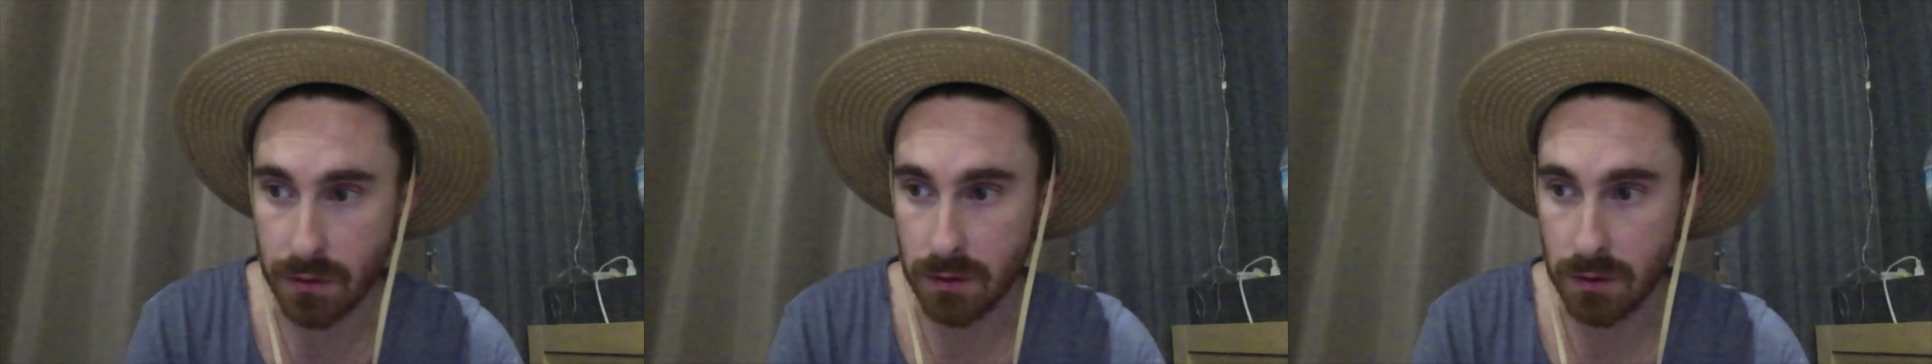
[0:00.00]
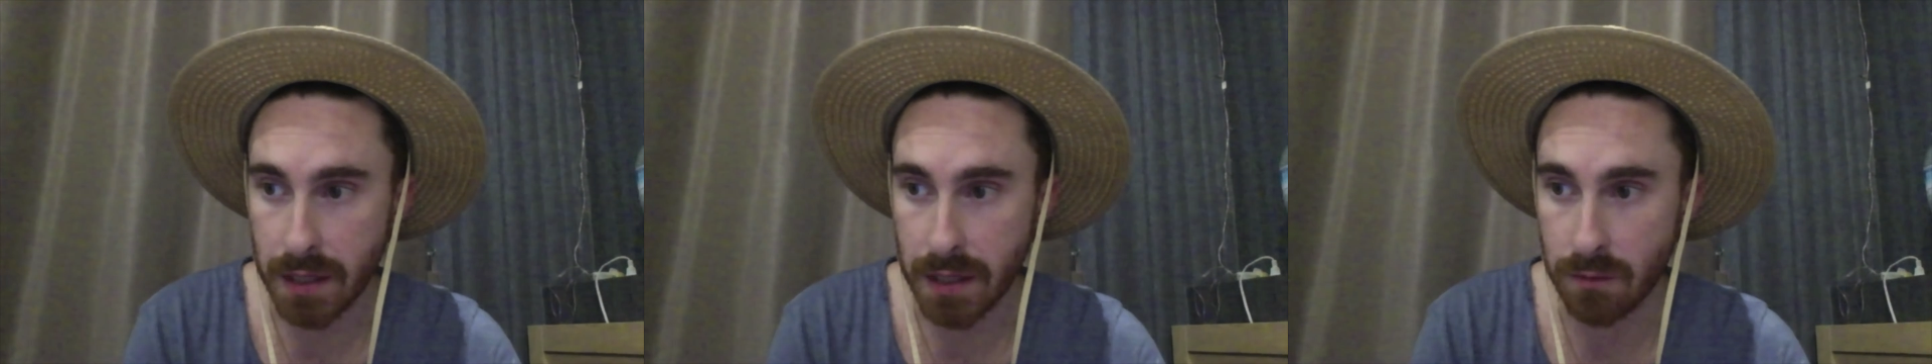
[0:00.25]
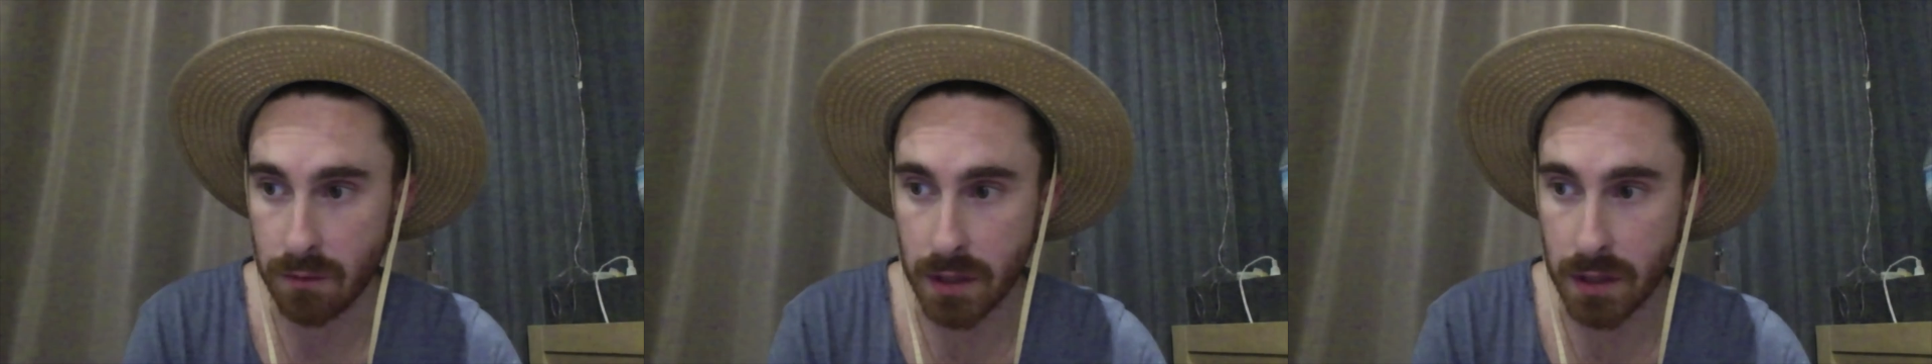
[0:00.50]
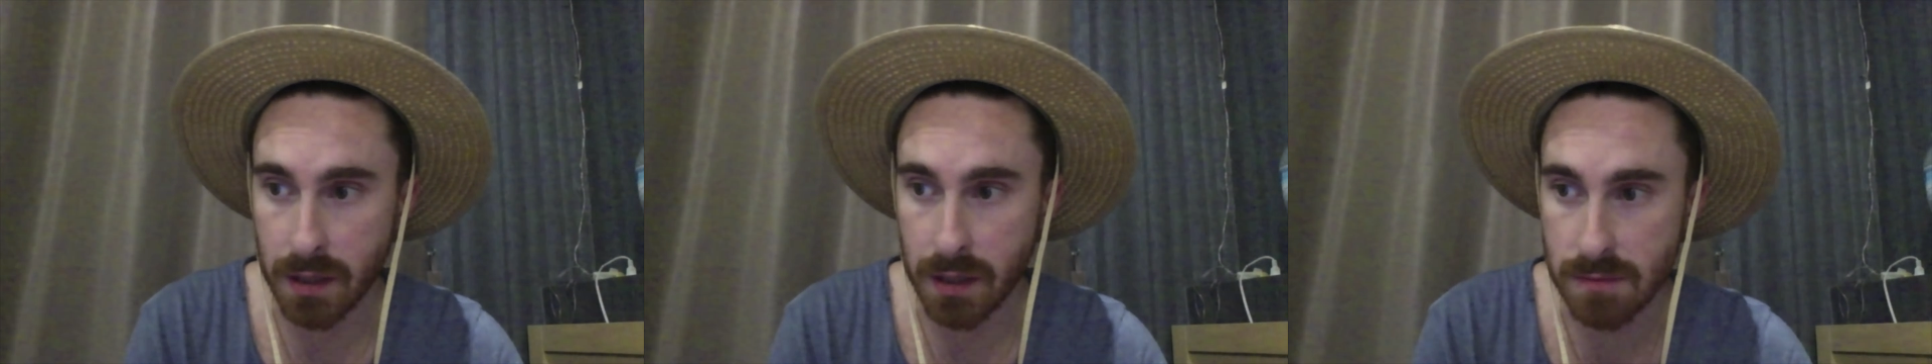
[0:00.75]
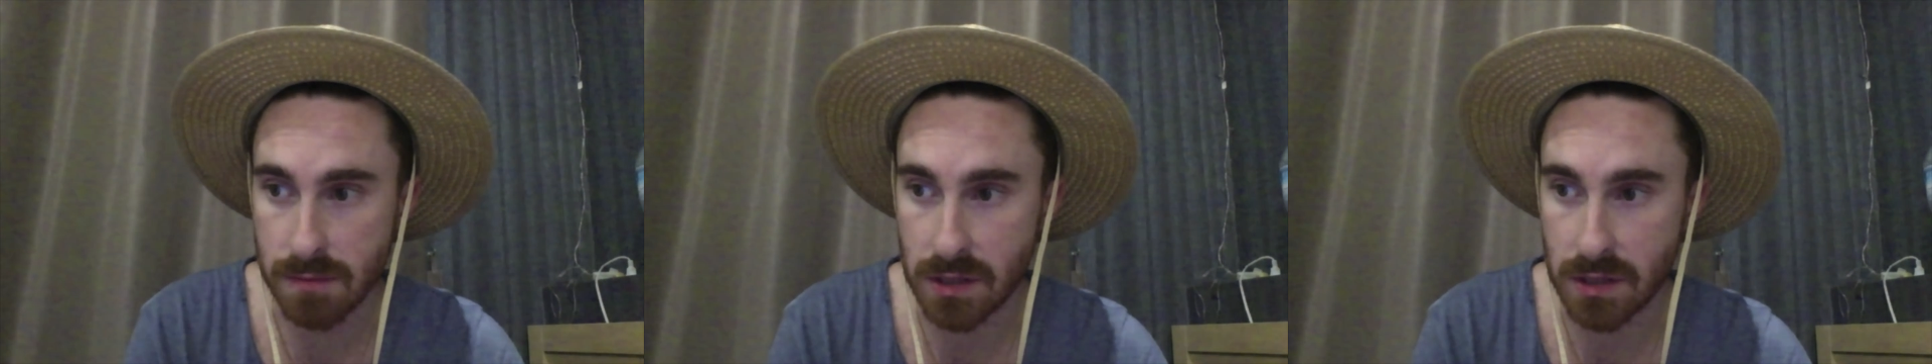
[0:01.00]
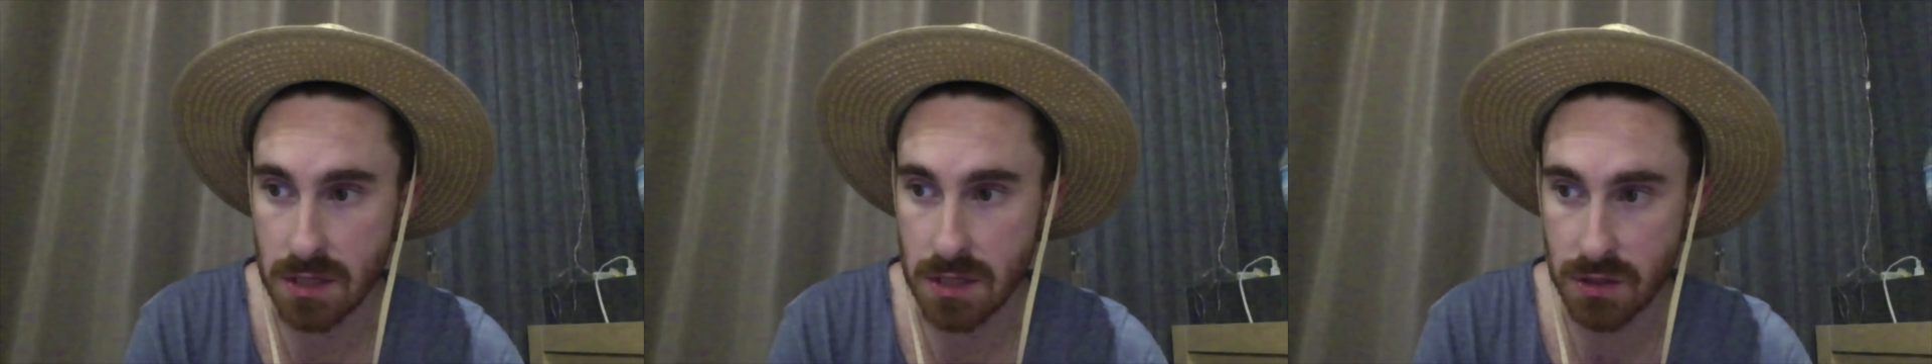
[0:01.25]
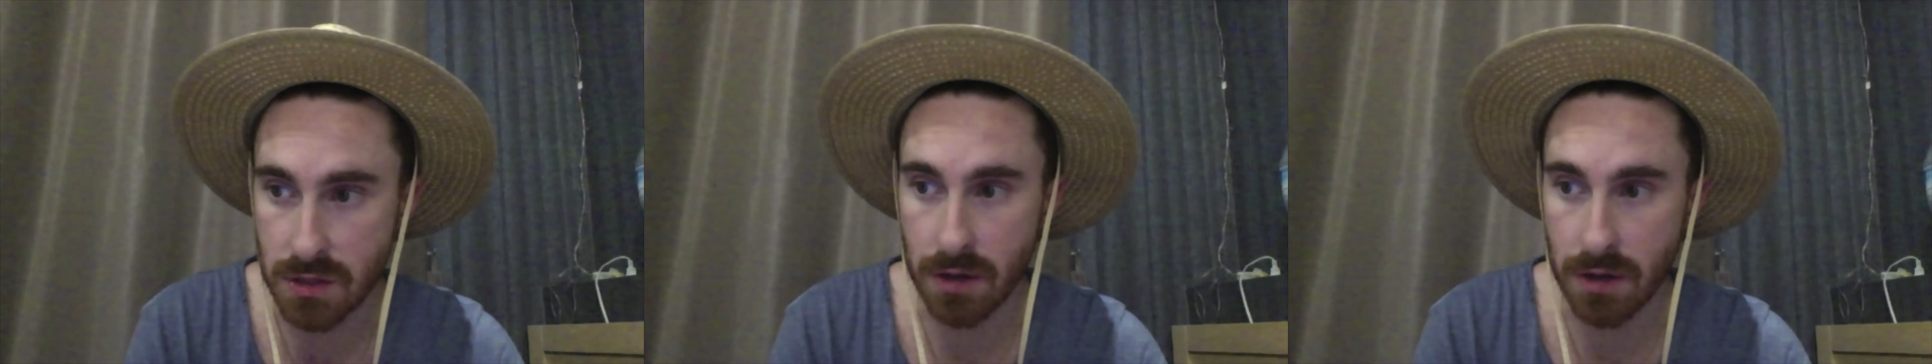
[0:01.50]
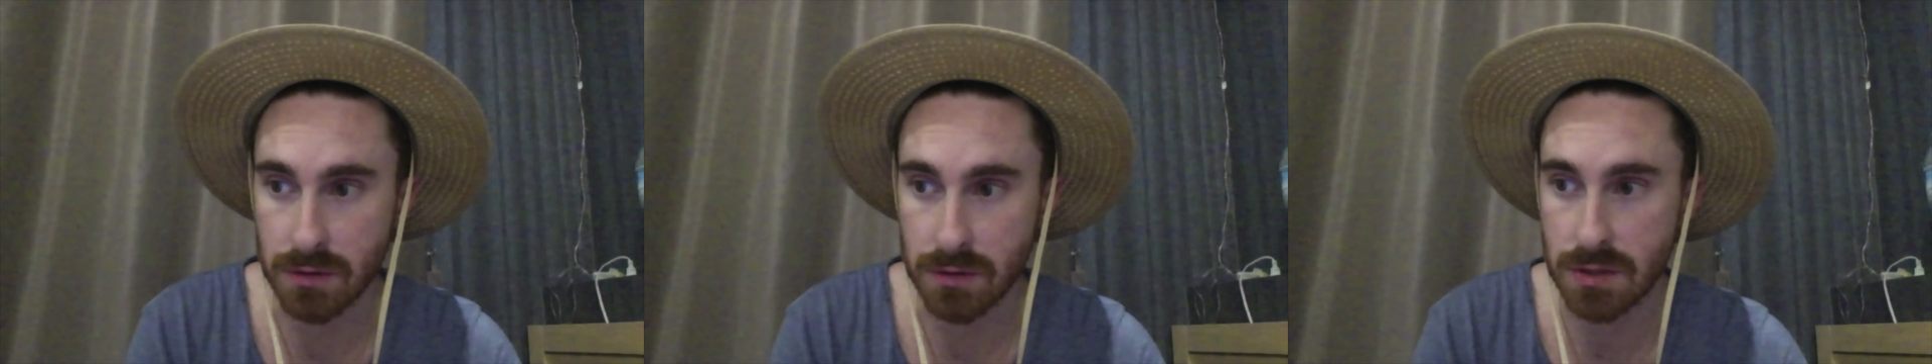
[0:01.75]
Like, when it comes to these
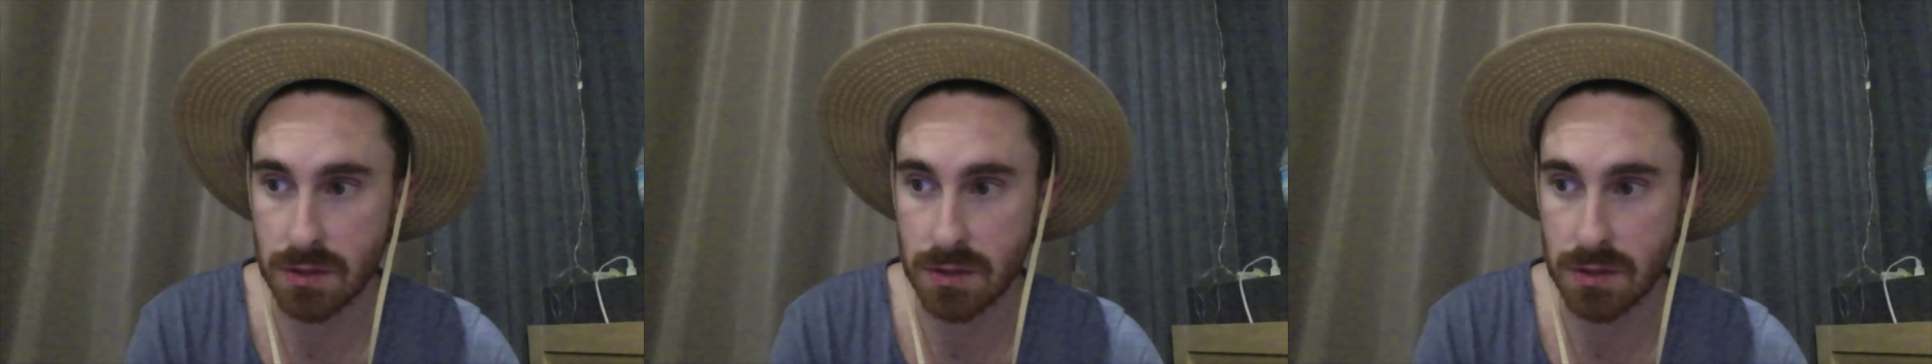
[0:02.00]
nodes,